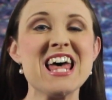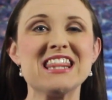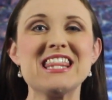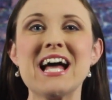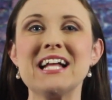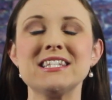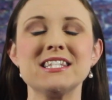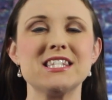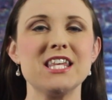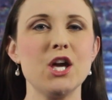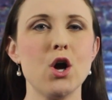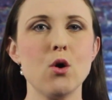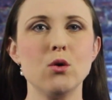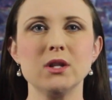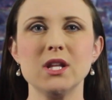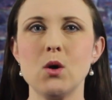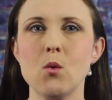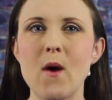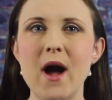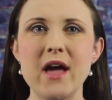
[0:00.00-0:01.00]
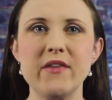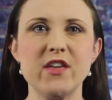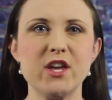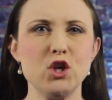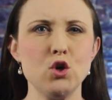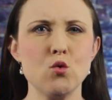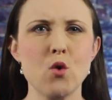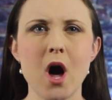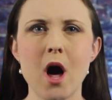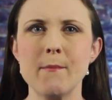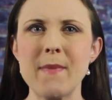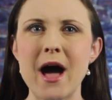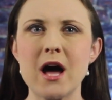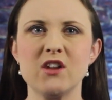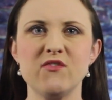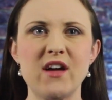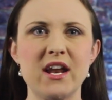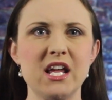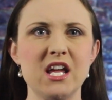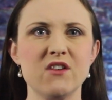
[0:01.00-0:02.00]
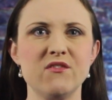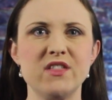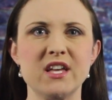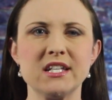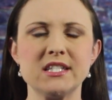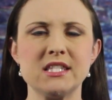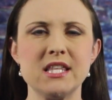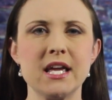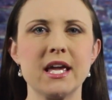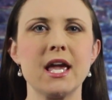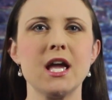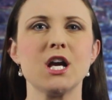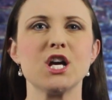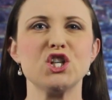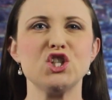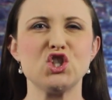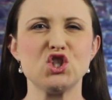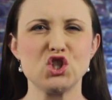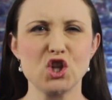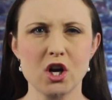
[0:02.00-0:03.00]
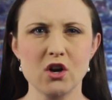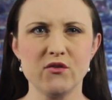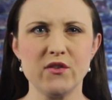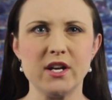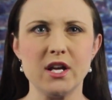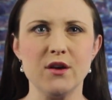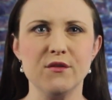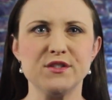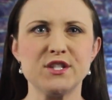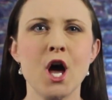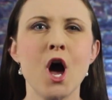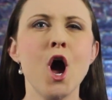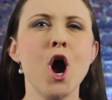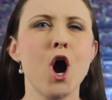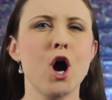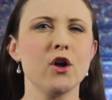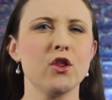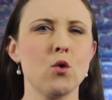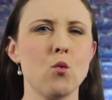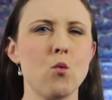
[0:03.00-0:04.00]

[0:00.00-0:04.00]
that's the only way that you come out of any of this thinking conservatives are the